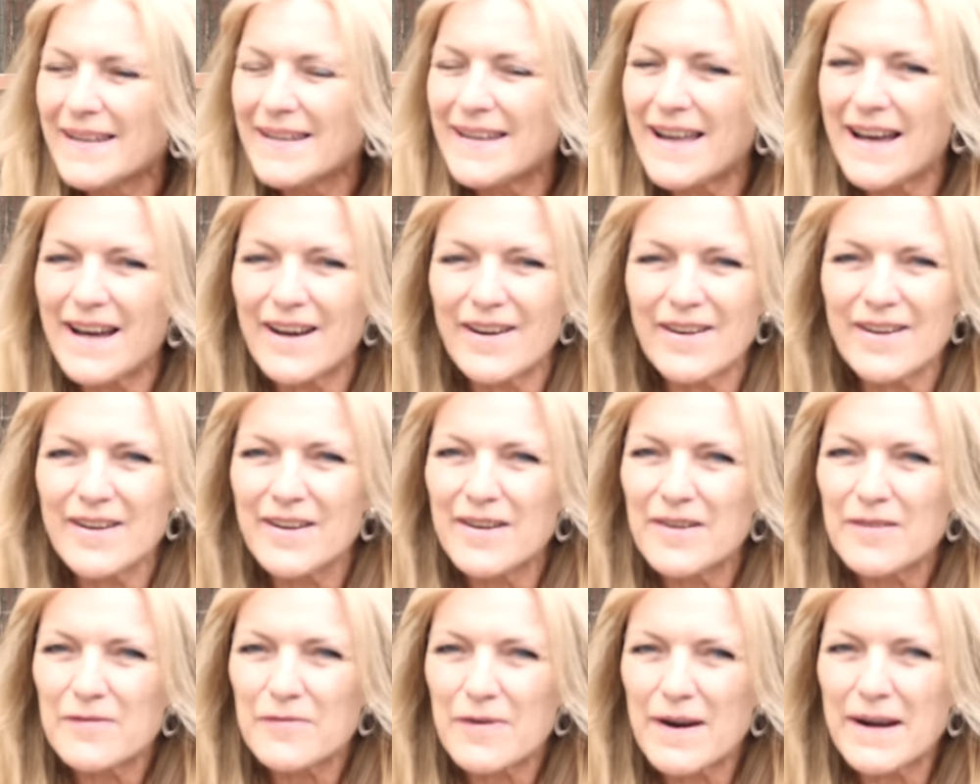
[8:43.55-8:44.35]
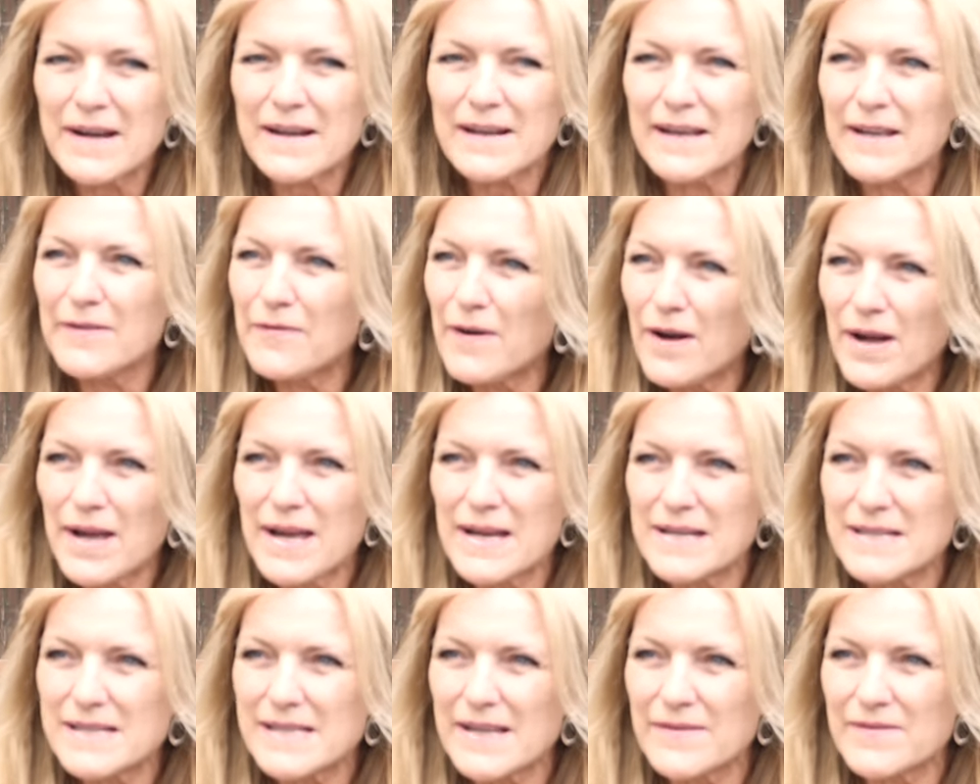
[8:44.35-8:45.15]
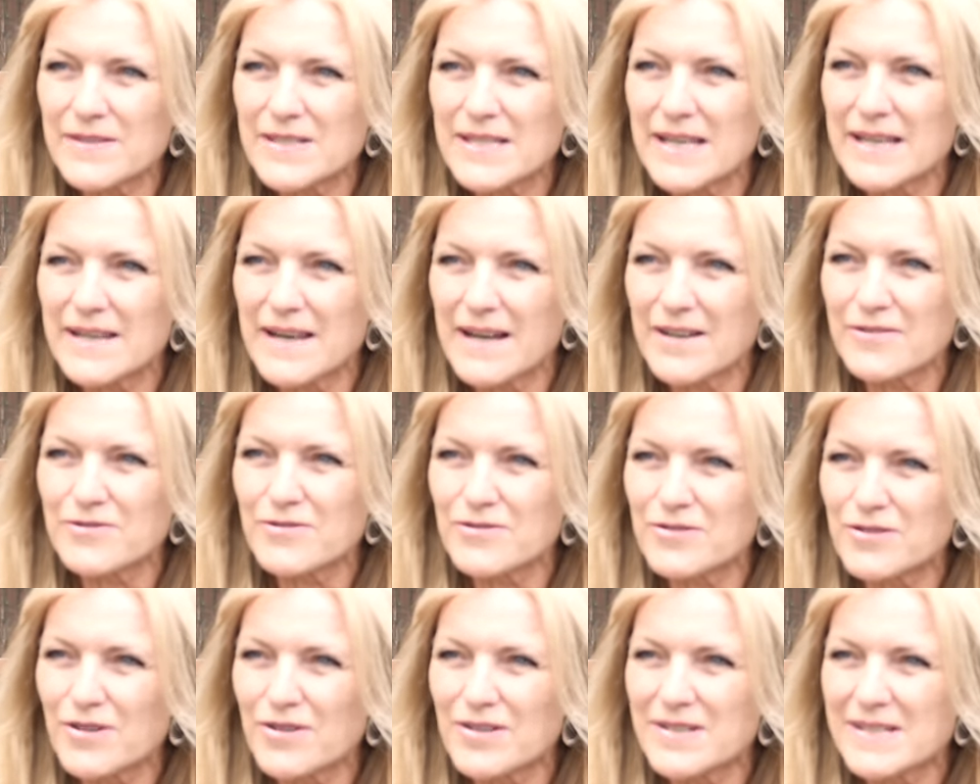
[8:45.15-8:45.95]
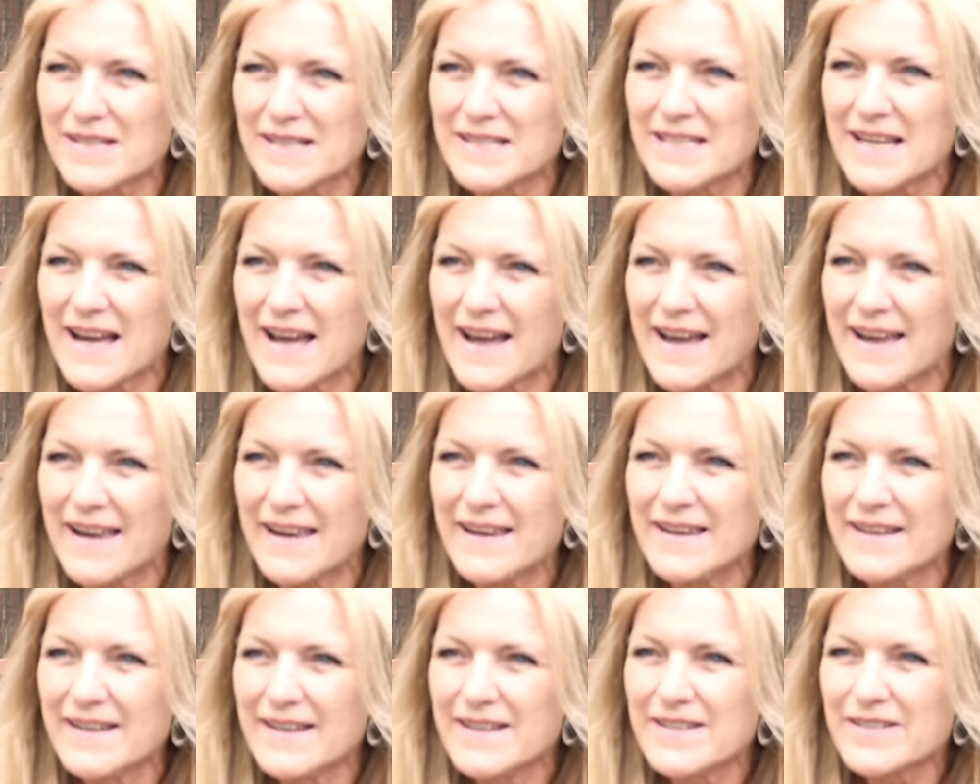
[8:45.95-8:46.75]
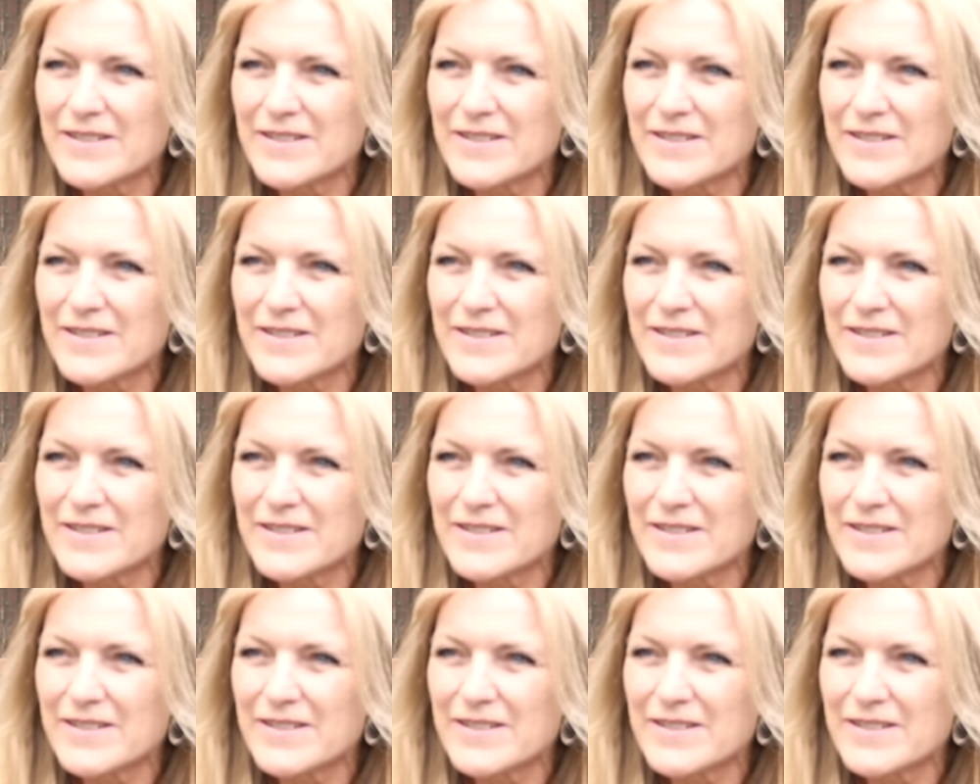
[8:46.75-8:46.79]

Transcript: Now, frankly, if I had $1,700 a day